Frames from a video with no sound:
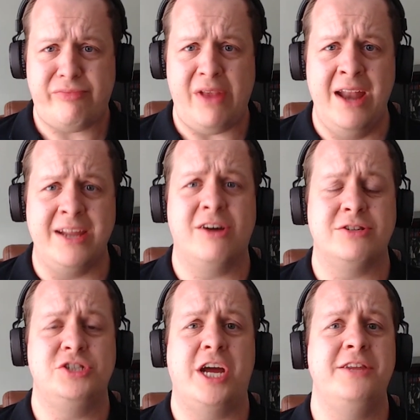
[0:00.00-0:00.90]
and it got
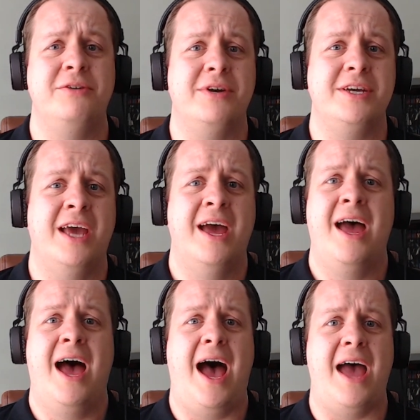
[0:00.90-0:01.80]
to January,
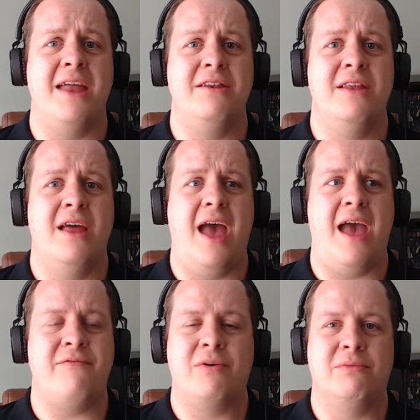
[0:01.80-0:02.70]
and
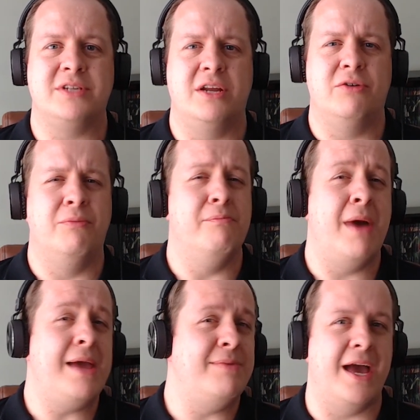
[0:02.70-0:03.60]
everyone was saying, "Oh,
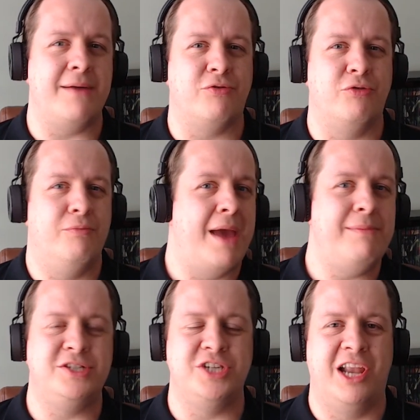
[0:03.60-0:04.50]
maybe April,
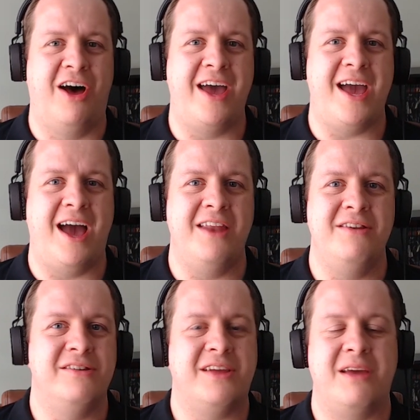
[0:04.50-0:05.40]
maybe July,"
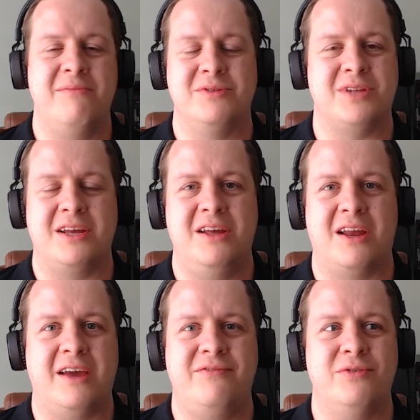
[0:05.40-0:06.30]
and Kim was
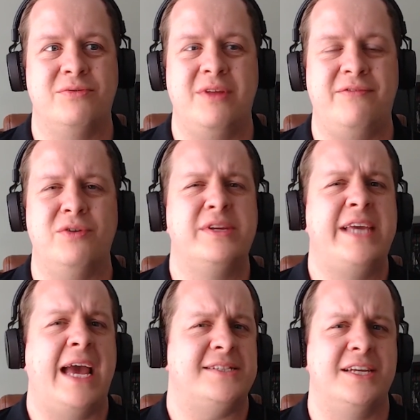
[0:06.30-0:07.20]
if you're
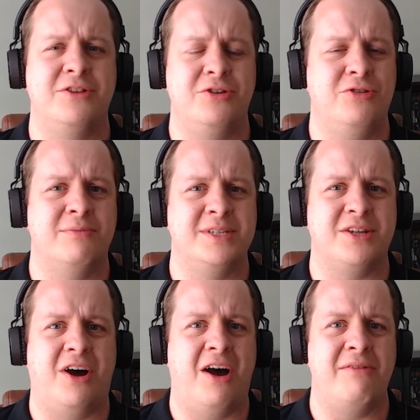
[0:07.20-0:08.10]
guessing that you're going to
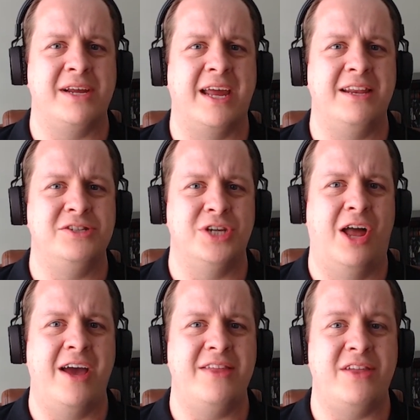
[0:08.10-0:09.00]
start hiring again in
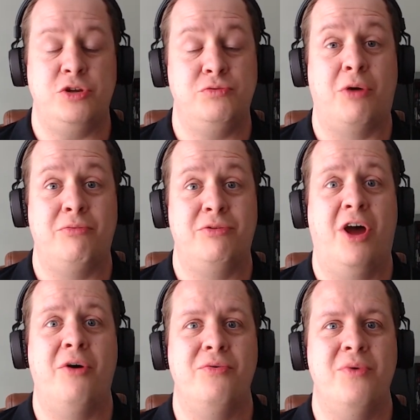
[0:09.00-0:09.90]
July, then you don't
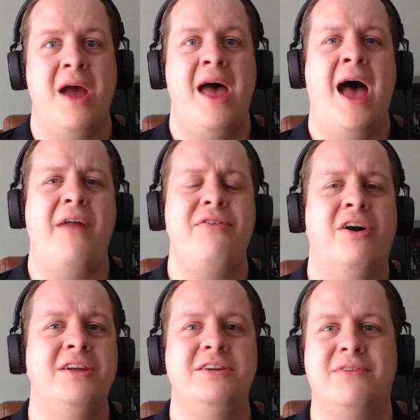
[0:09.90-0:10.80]
know. And
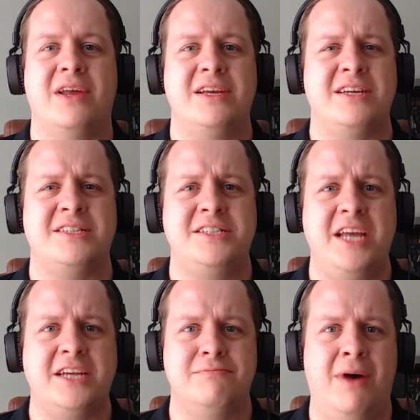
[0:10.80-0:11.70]
the idea of
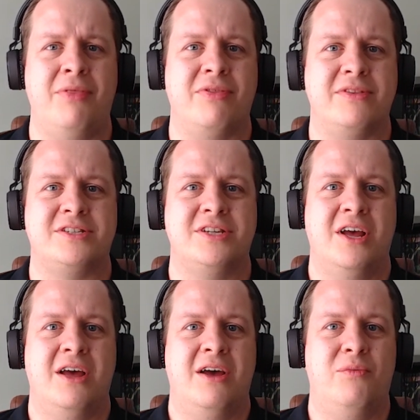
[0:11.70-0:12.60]
6 months
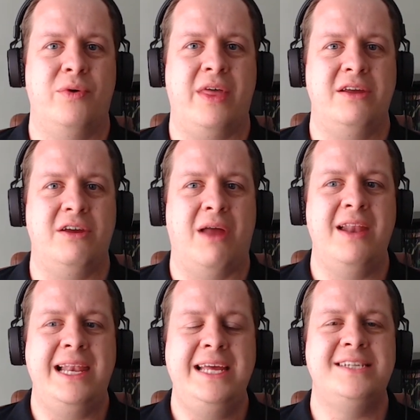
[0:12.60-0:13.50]
without
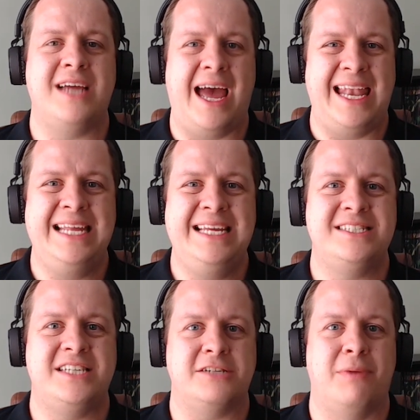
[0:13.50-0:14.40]
at least
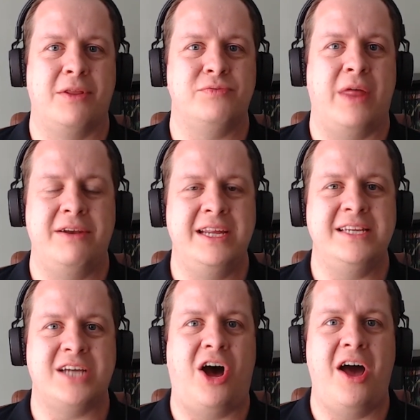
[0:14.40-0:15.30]
6 months without
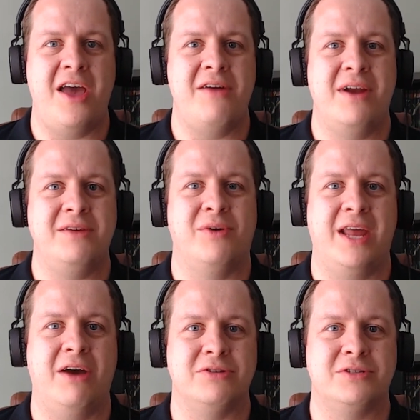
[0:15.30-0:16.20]
needing to hire anyone
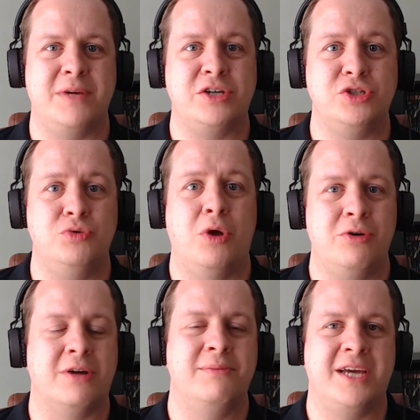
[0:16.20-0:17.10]
else because you're
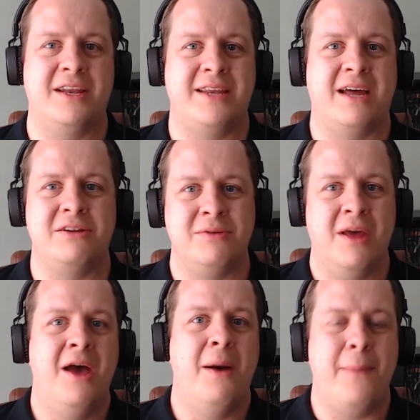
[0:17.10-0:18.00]
going to be cutting down and
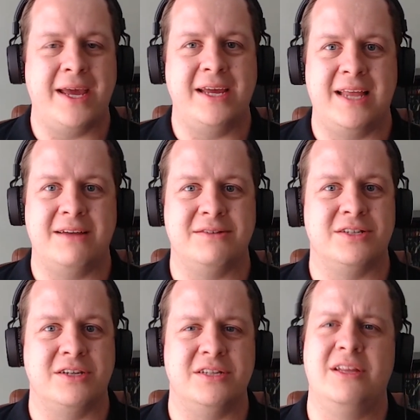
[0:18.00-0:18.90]
making
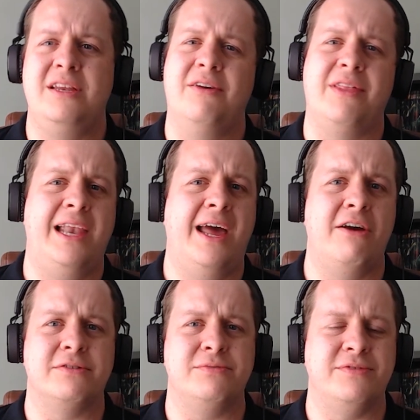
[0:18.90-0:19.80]
downsizing. The
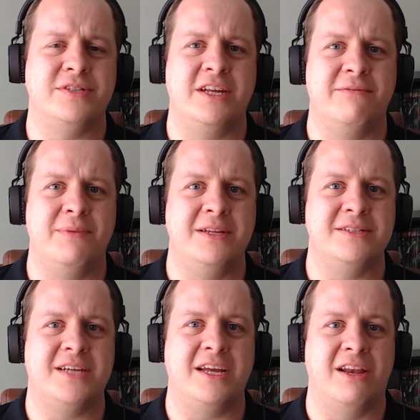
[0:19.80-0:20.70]
layoffs we've seen have been
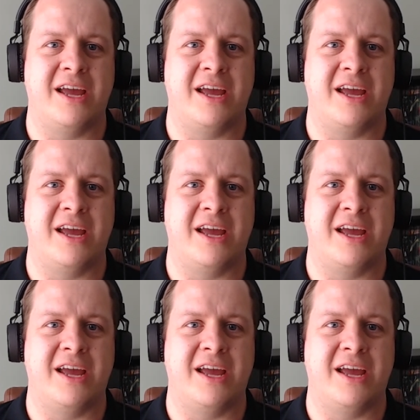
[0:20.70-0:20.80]
insane.